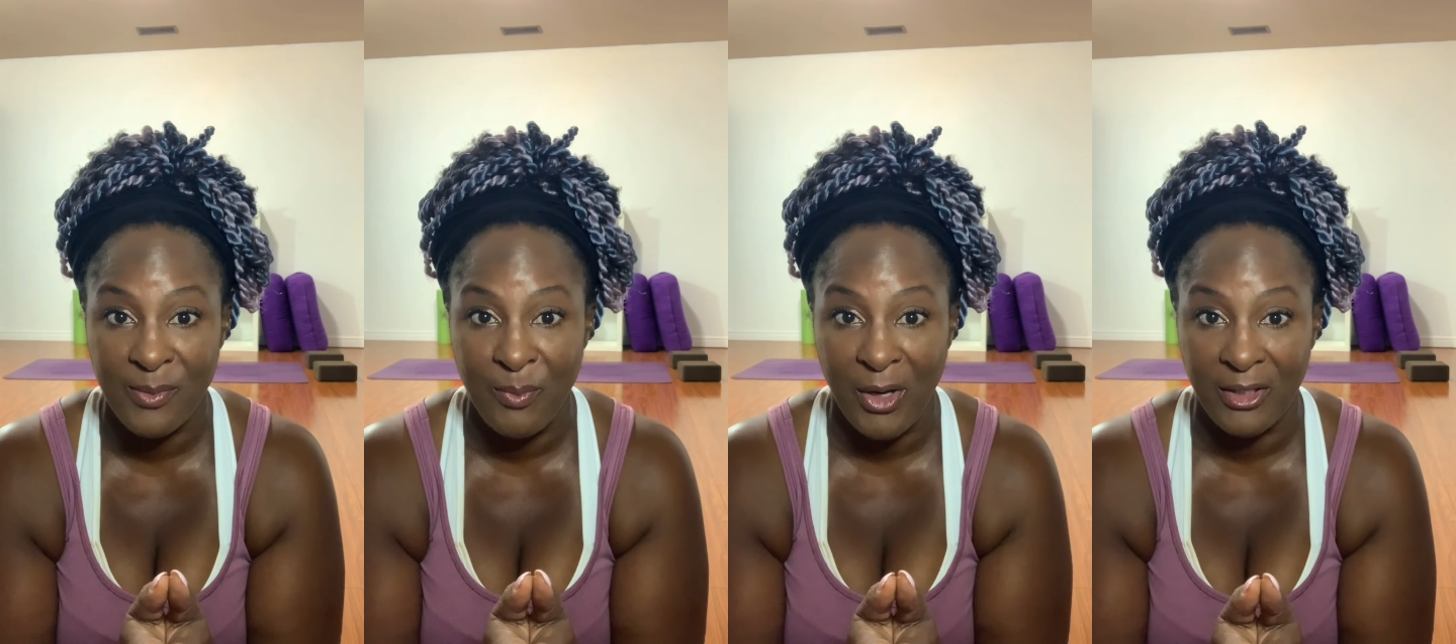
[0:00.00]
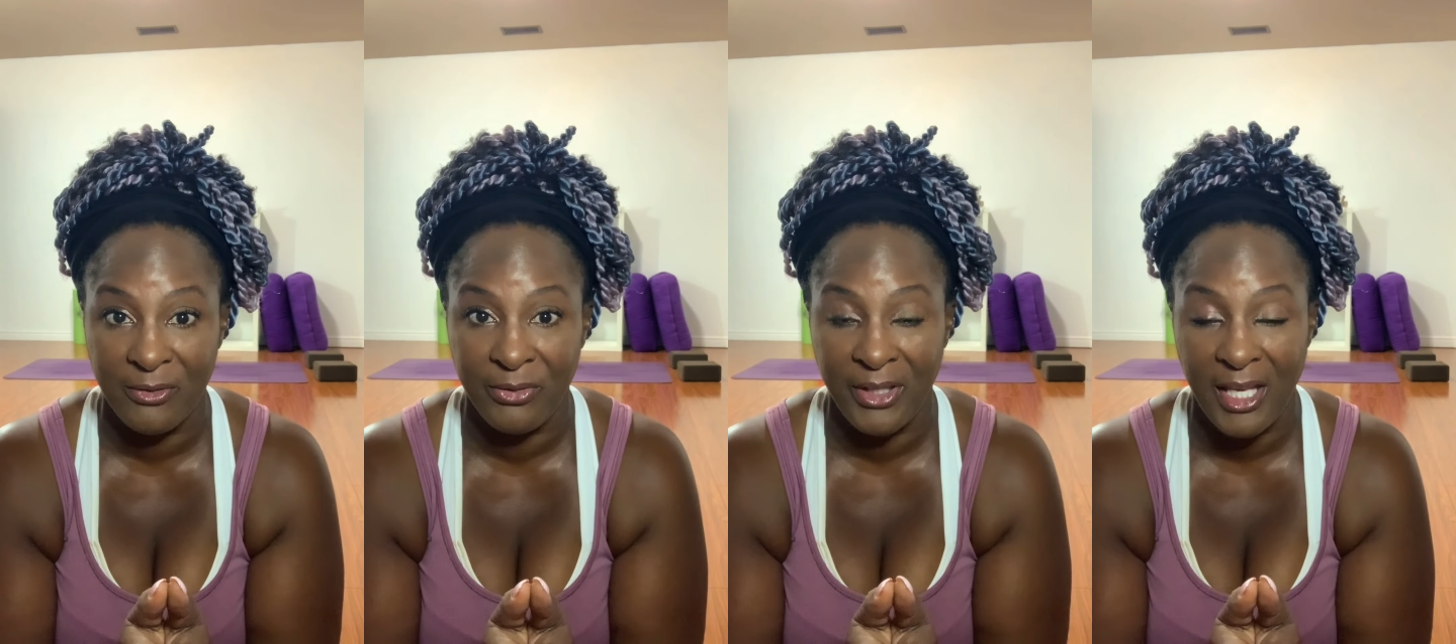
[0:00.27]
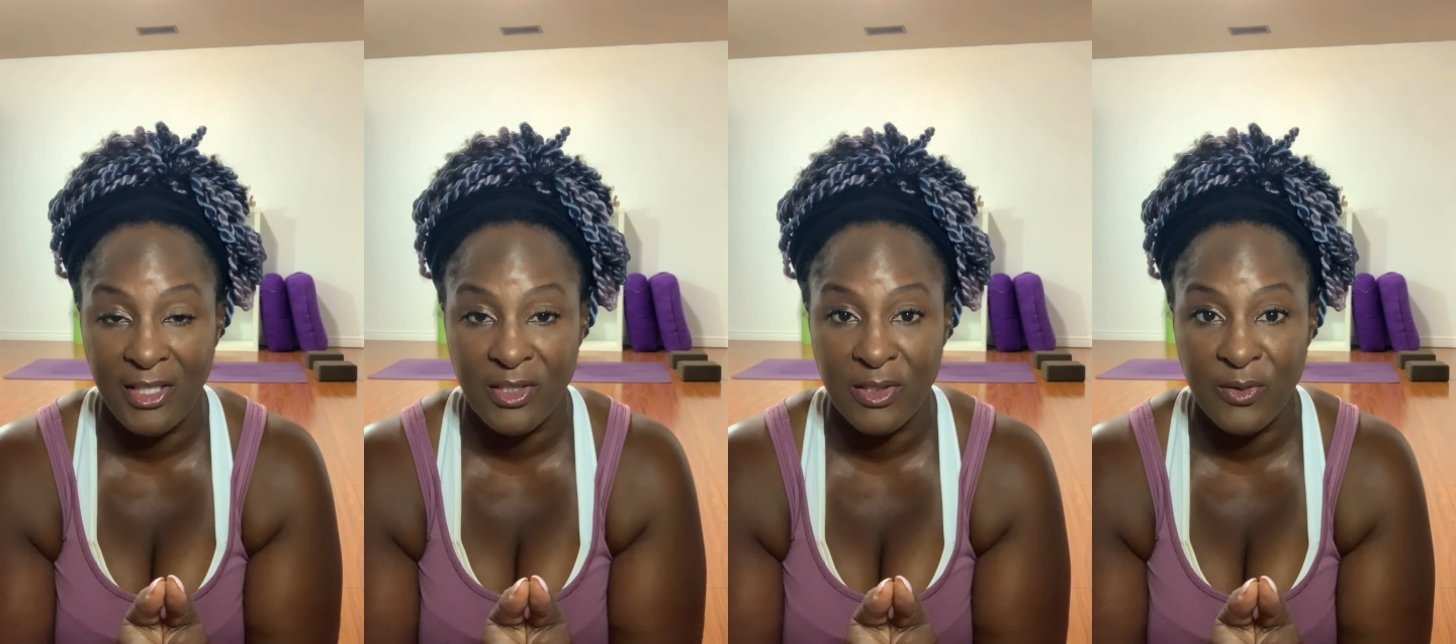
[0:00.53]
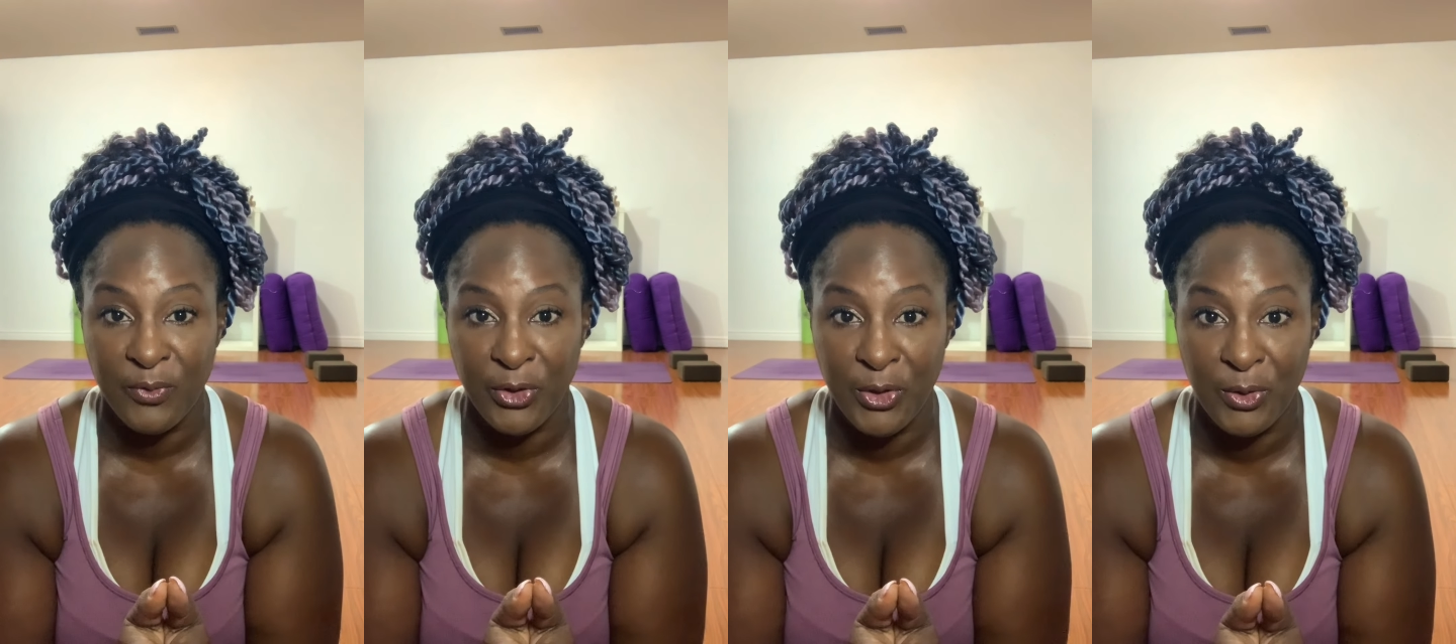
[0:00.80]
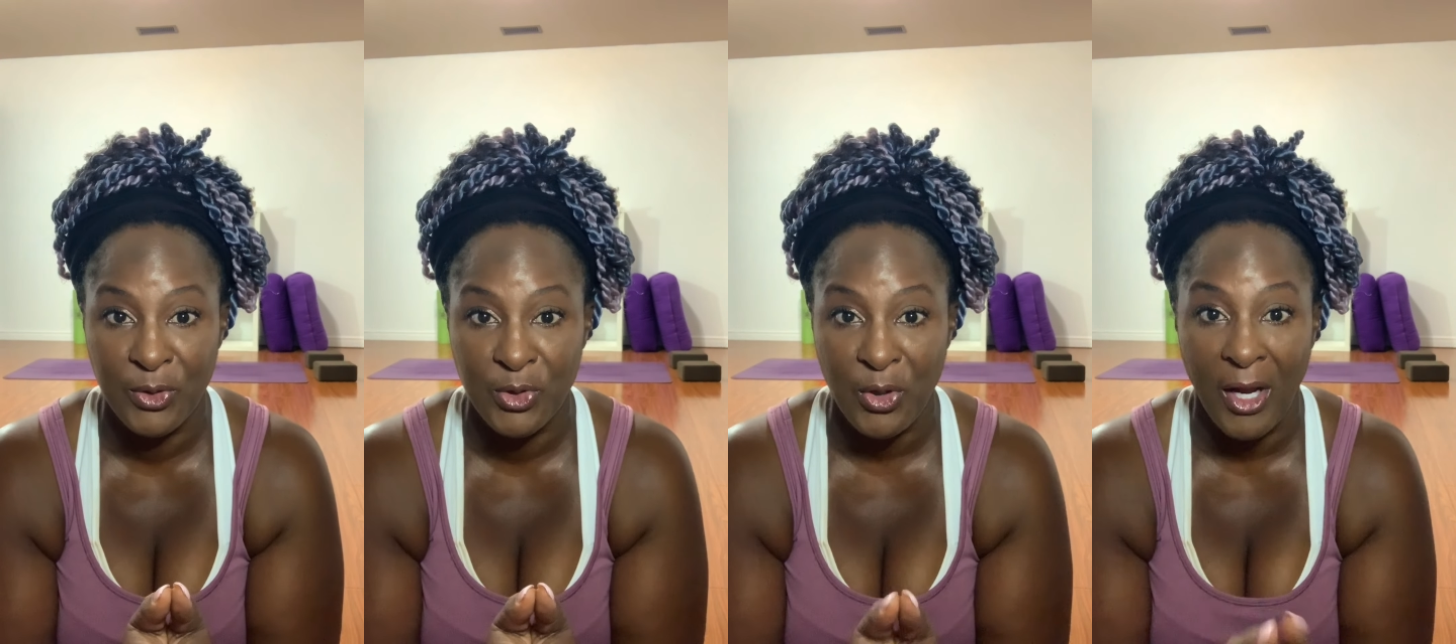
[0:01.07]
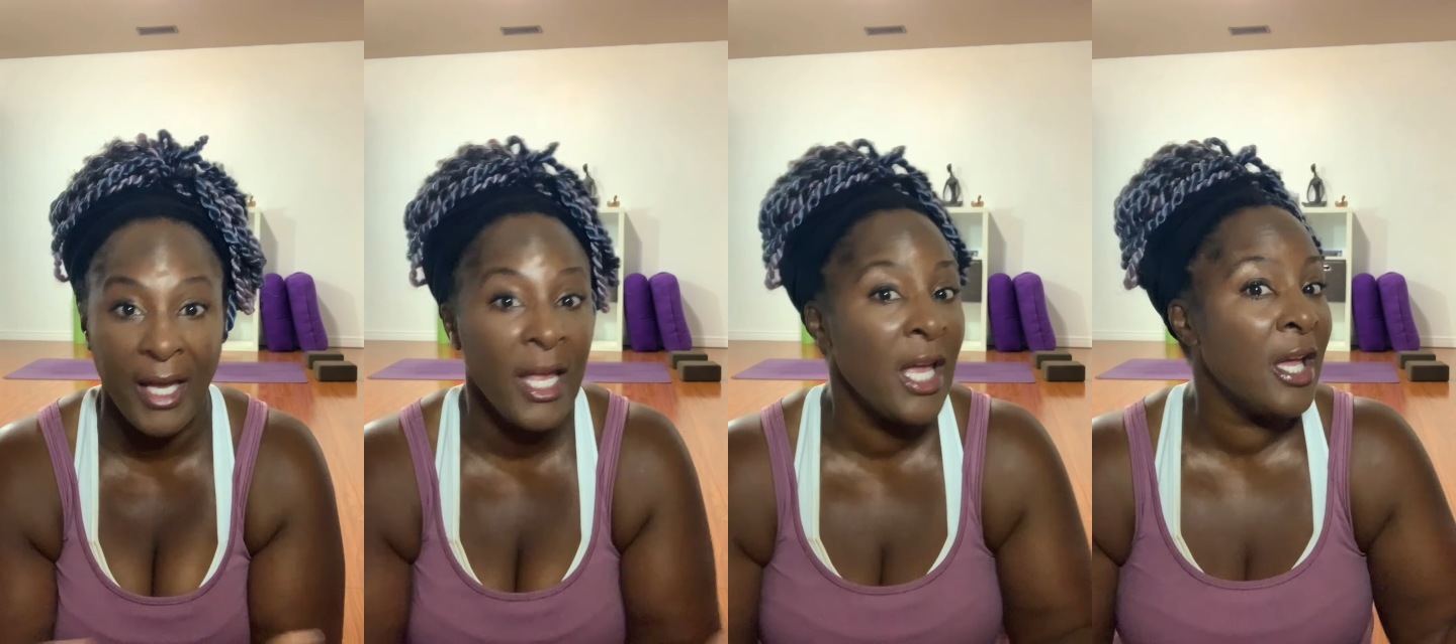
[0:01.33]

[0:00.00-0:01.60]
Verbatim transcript: and modifications for you to try.